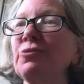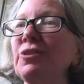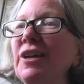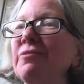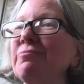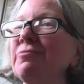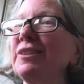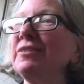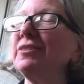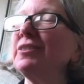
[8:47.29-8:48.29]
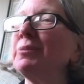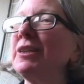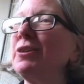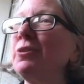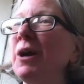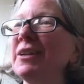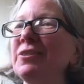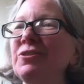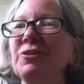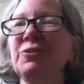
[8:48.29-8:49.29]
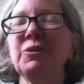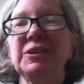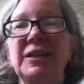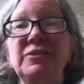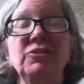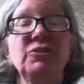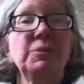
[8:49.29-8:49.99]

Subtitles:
that this is something you want to do or like to do,